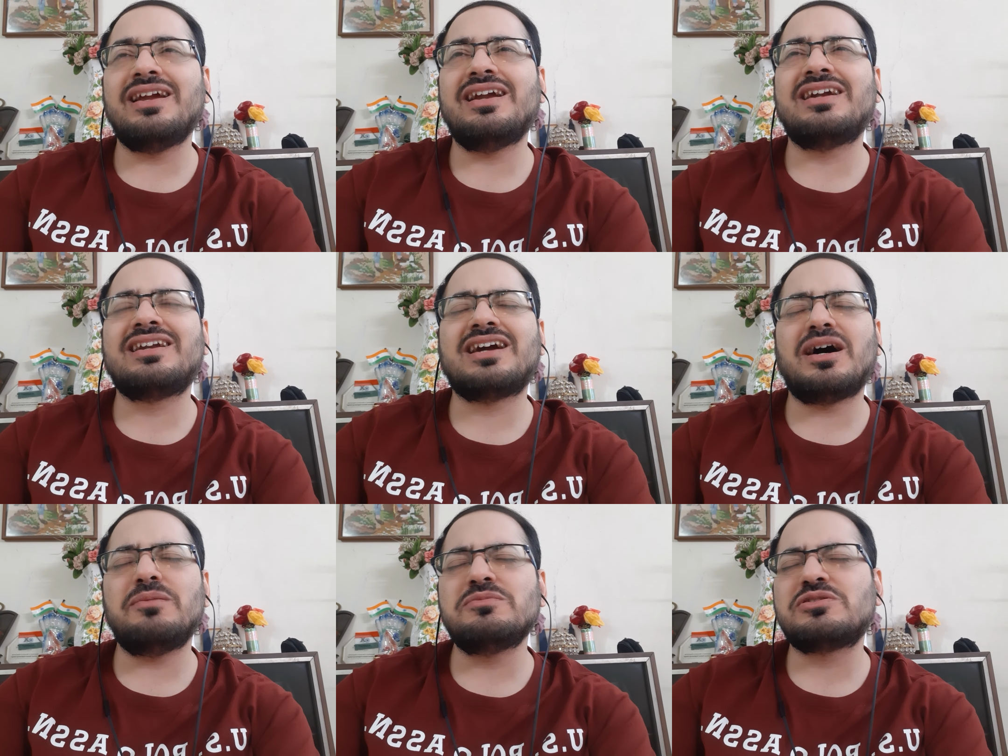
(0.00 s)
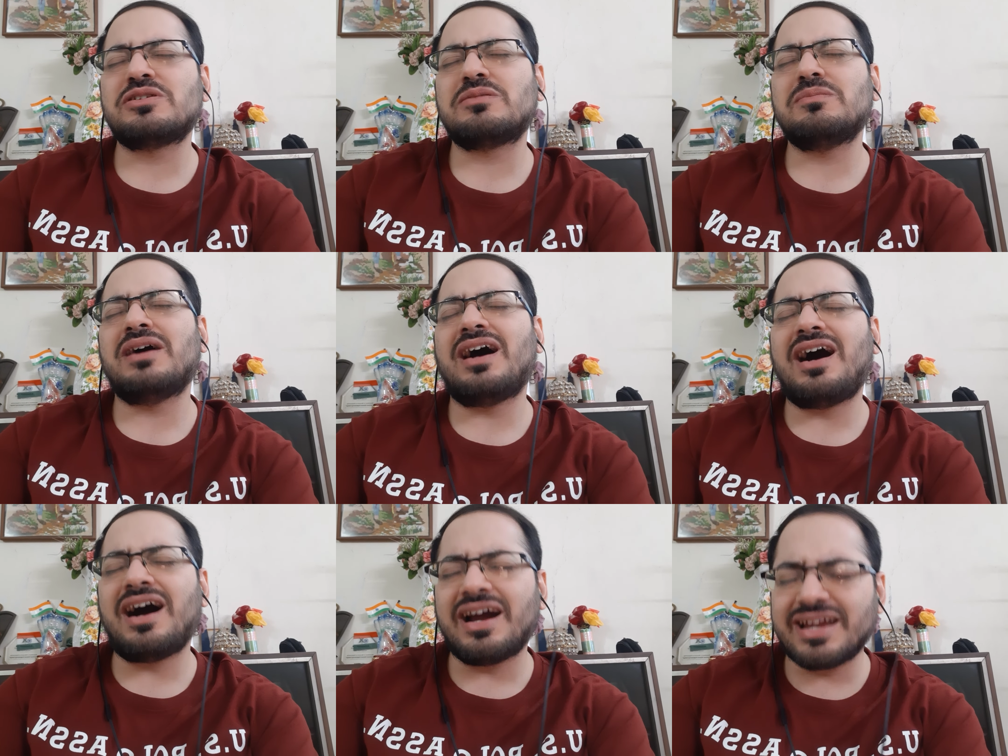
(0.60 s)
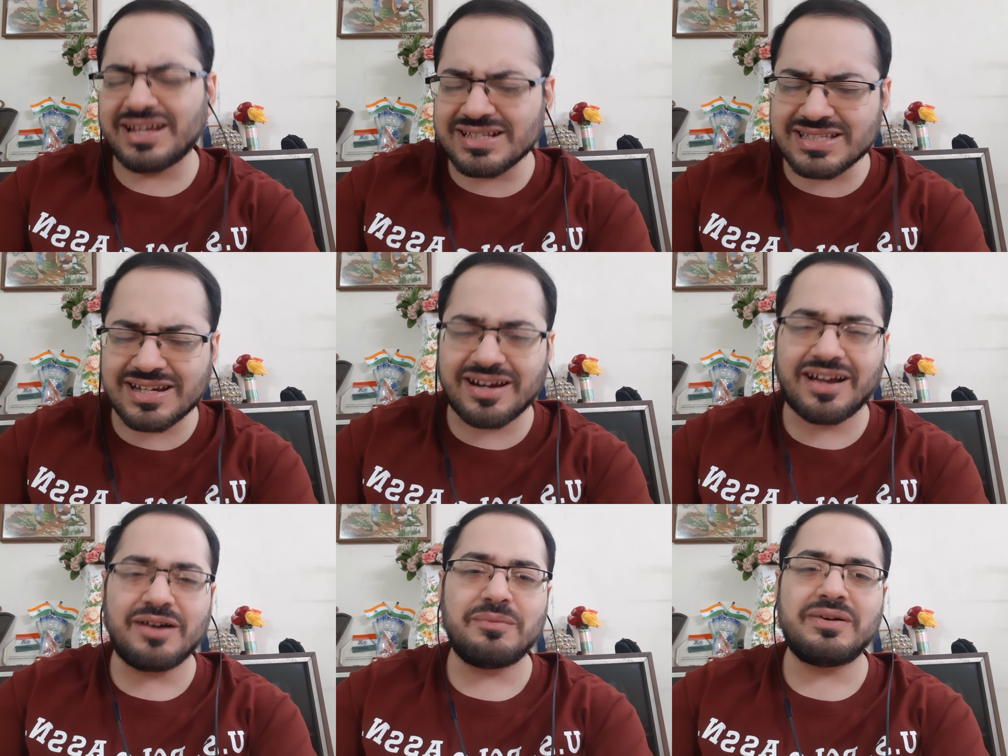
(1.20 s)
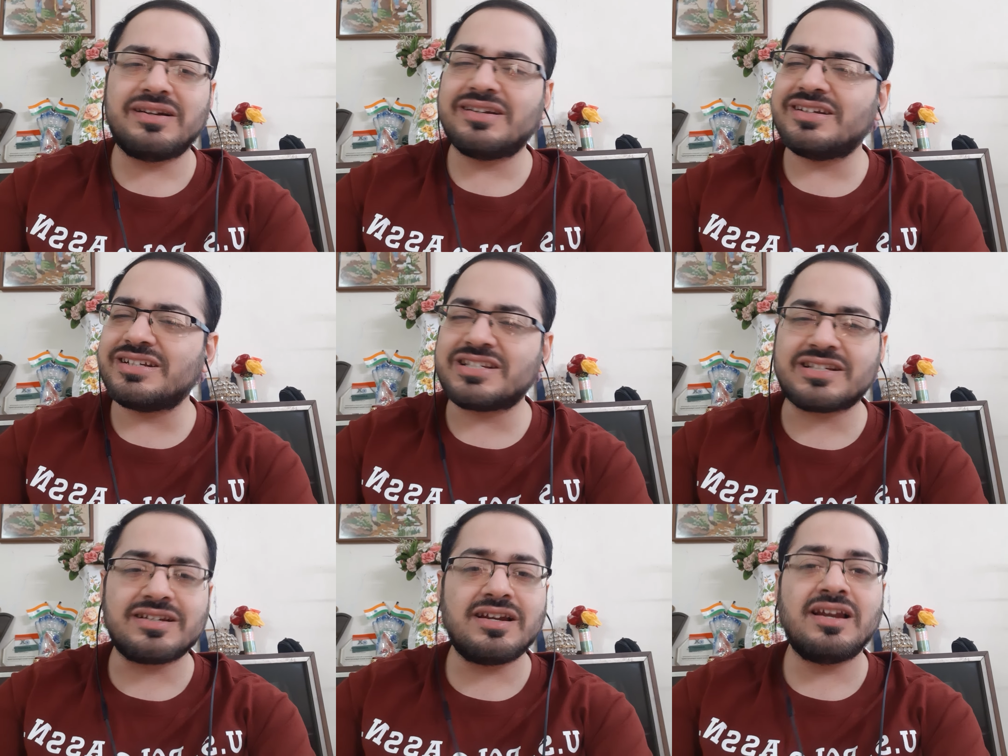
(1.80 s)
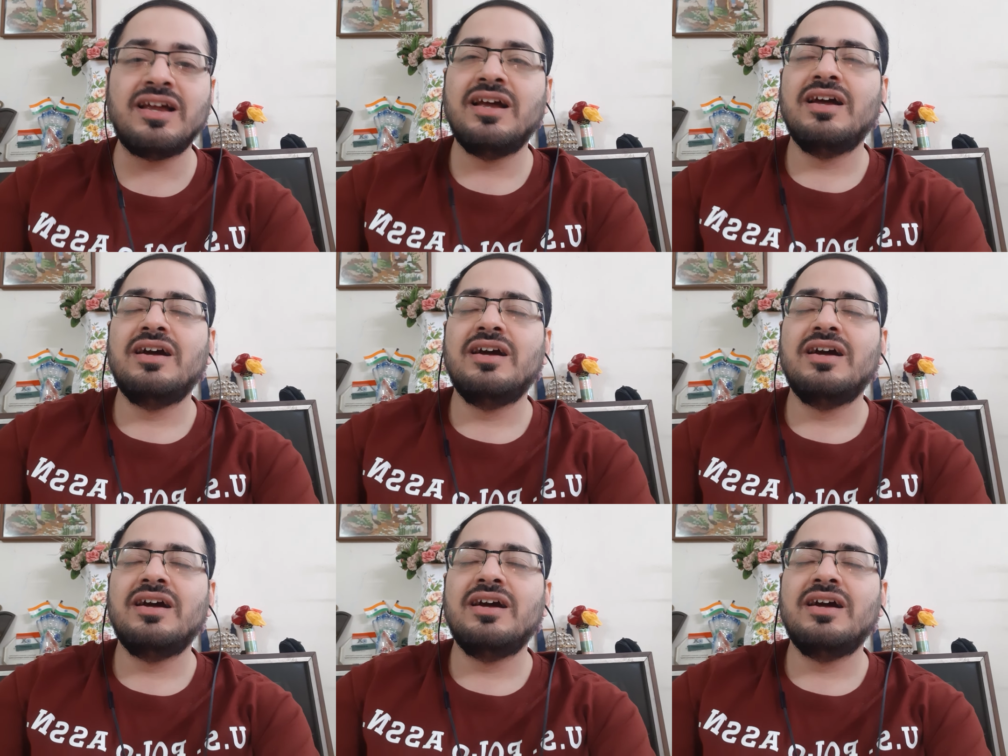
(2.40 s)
It comes with my highest recommendation.